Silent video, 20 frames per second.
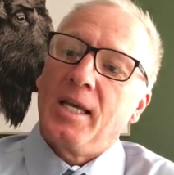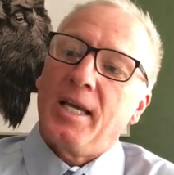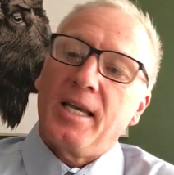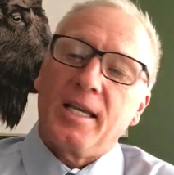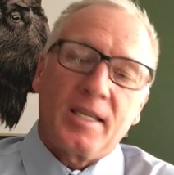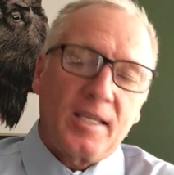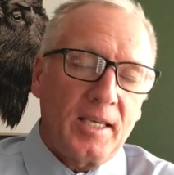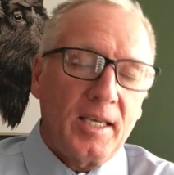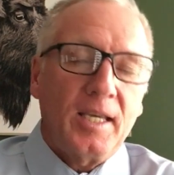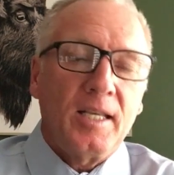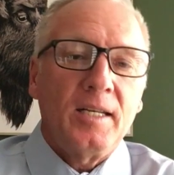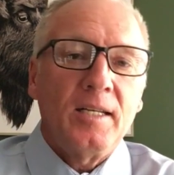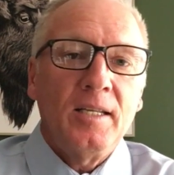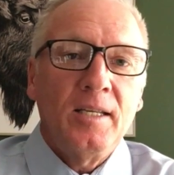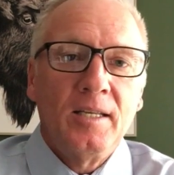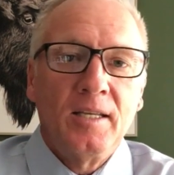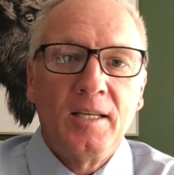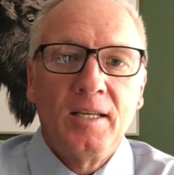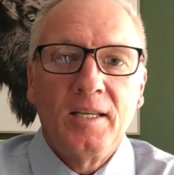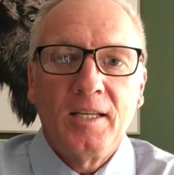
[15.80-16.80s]
Again,
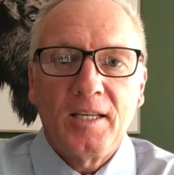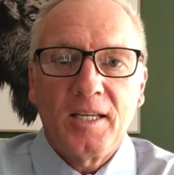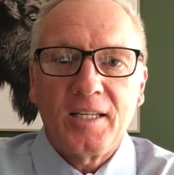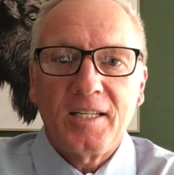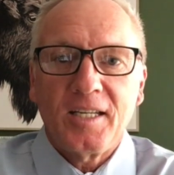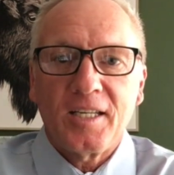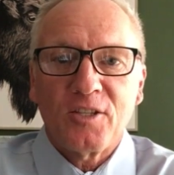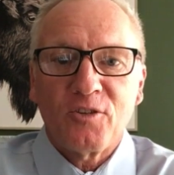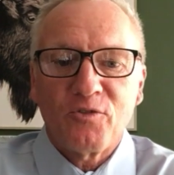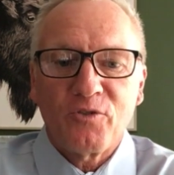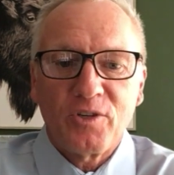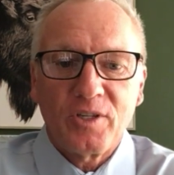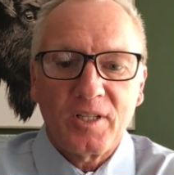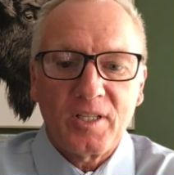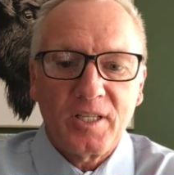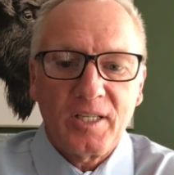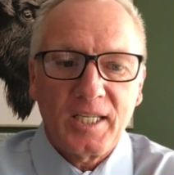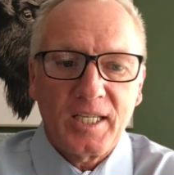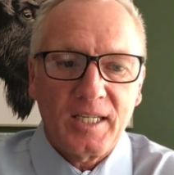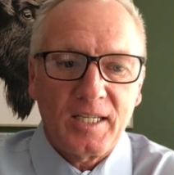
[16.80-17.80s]
another
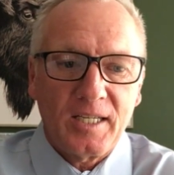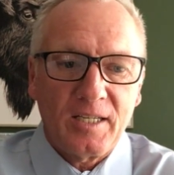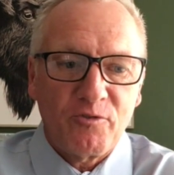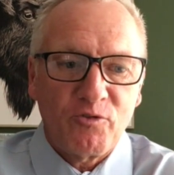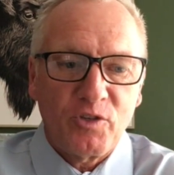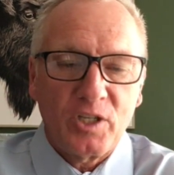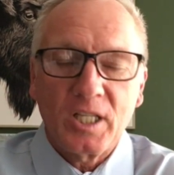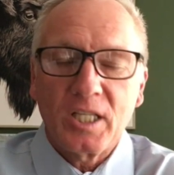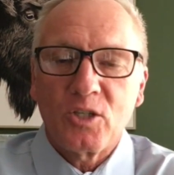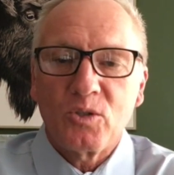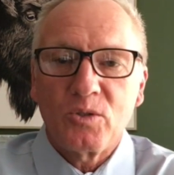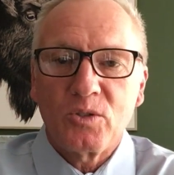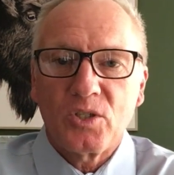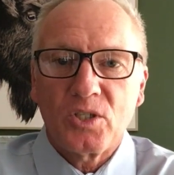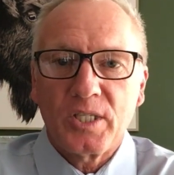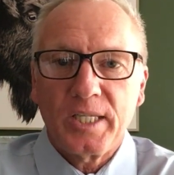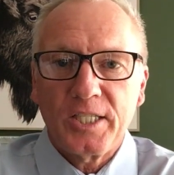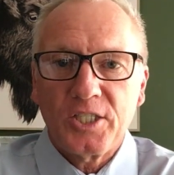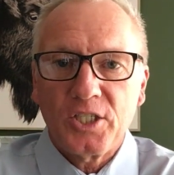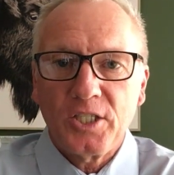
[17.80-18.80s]
really good
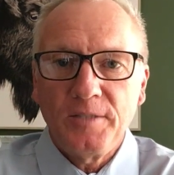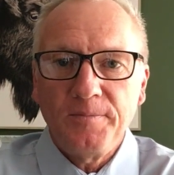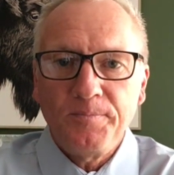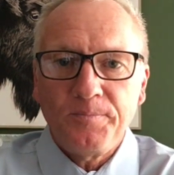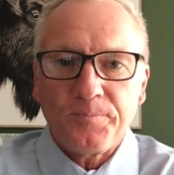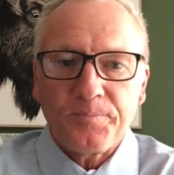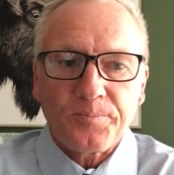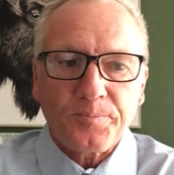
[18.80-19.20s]
session.